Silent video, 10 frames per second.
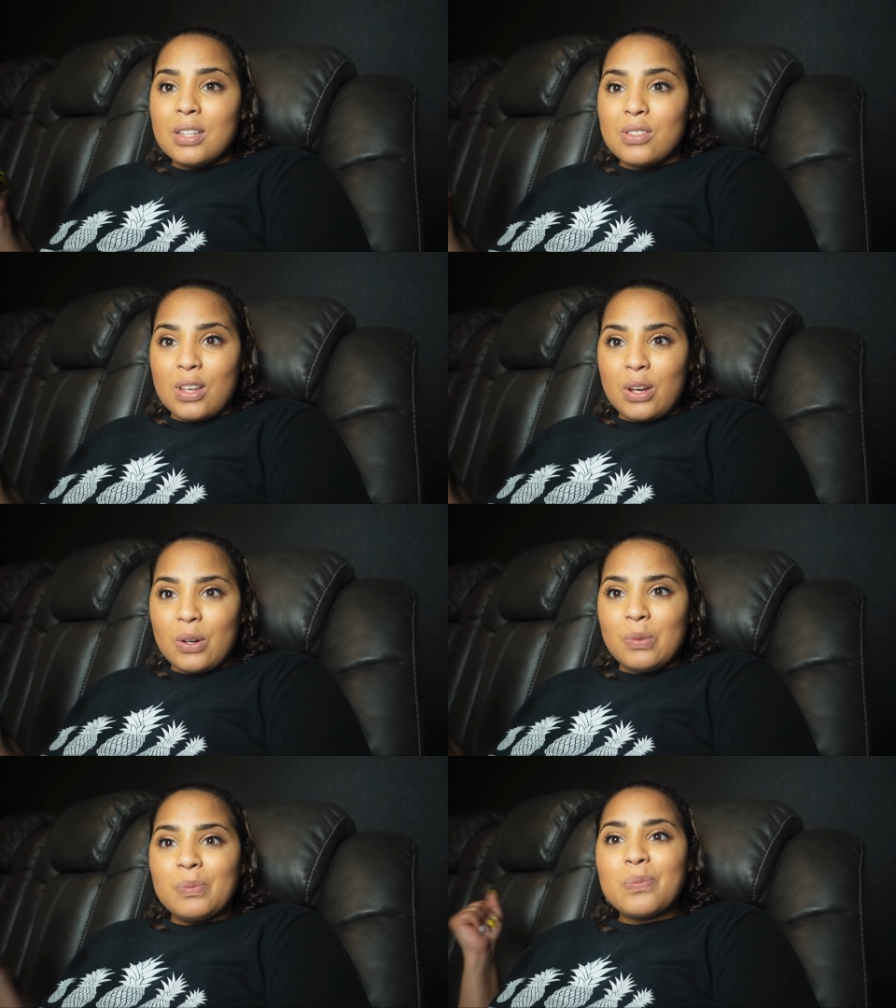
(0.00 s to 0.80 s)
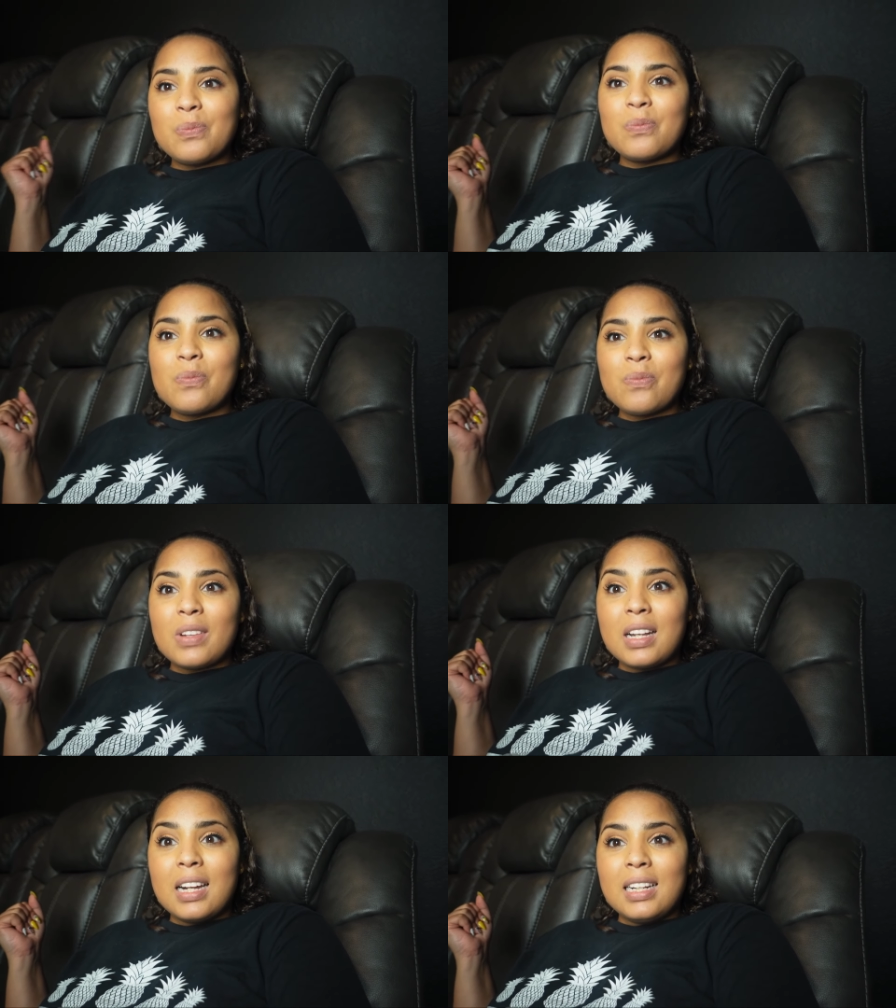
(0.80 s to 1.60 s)
So,
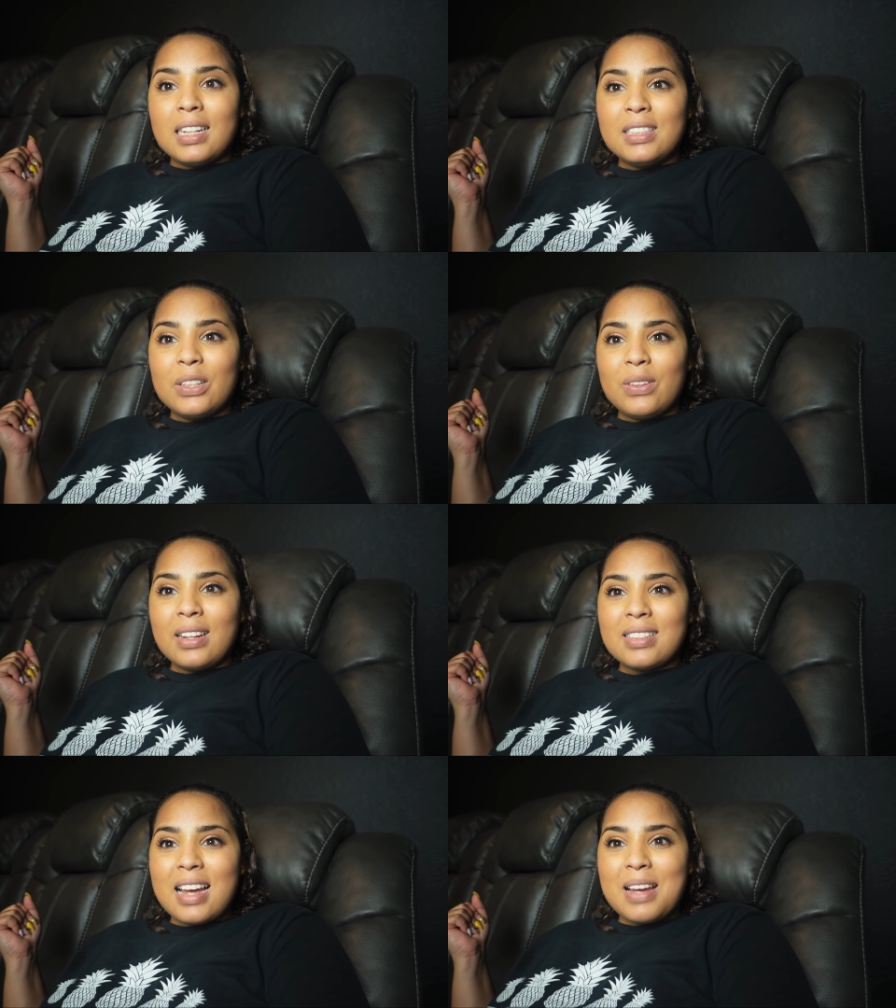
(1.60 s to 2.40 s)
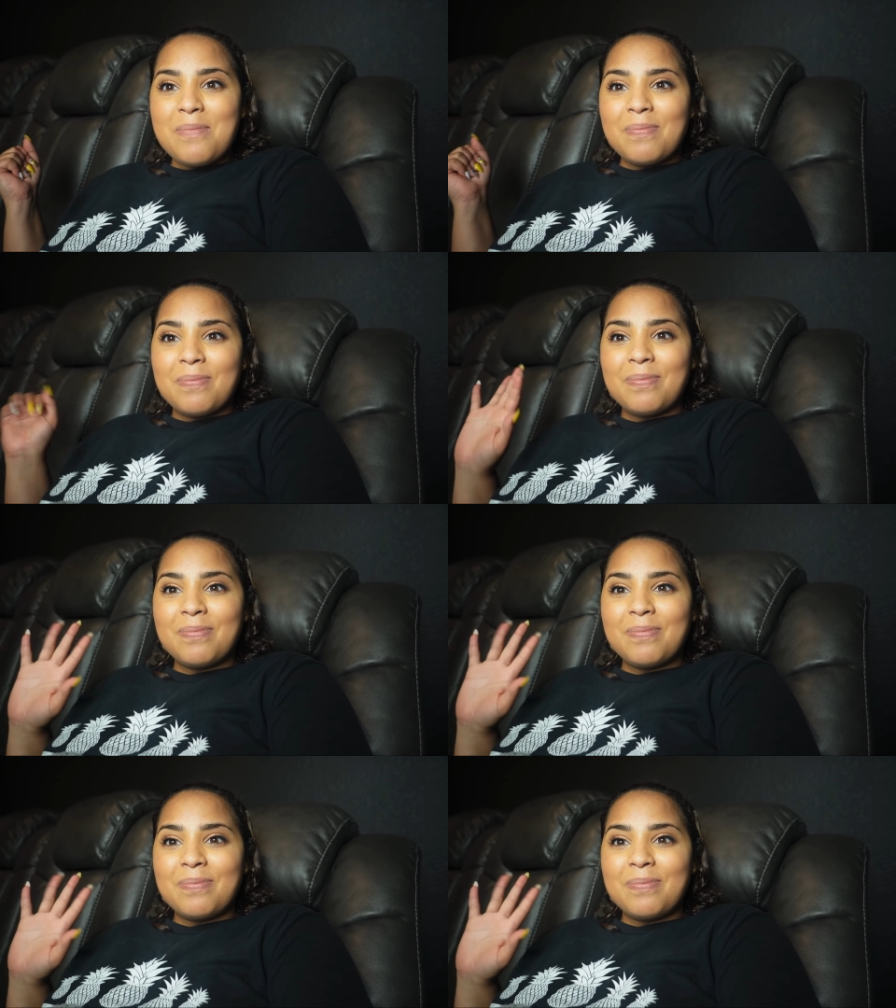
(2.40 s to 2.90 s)
until next time.